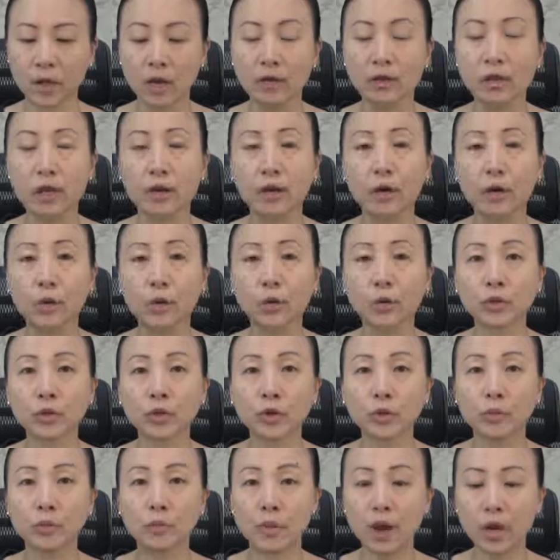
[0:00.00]
There are
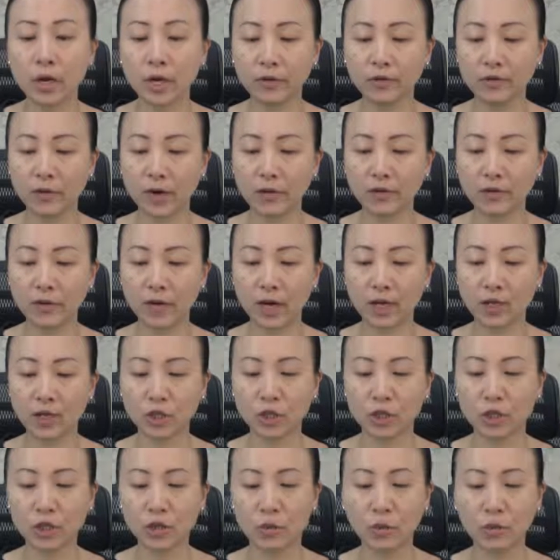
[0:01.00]
also many
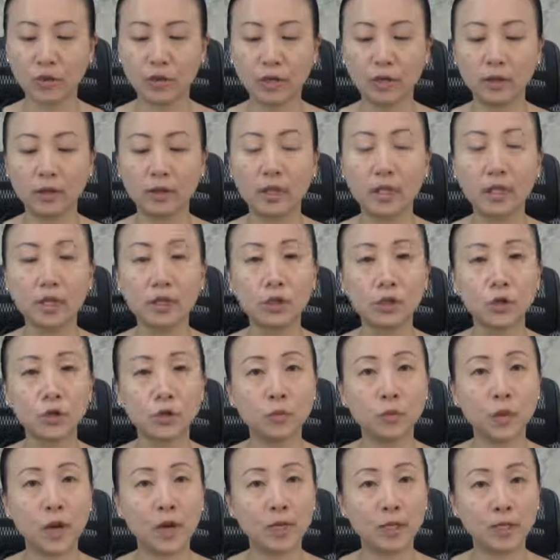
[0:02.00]
variations within these two
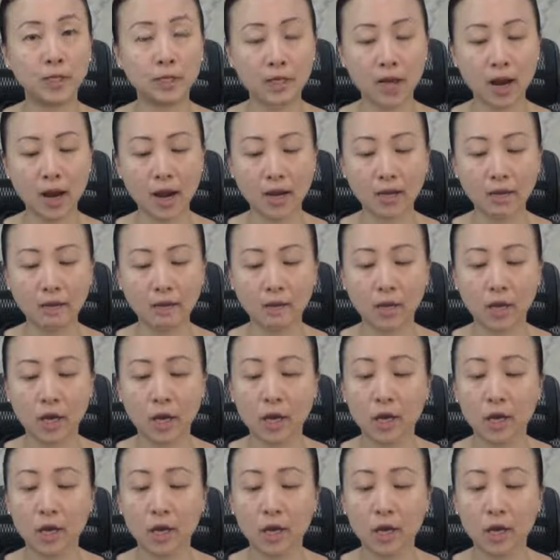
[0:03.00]
main styles,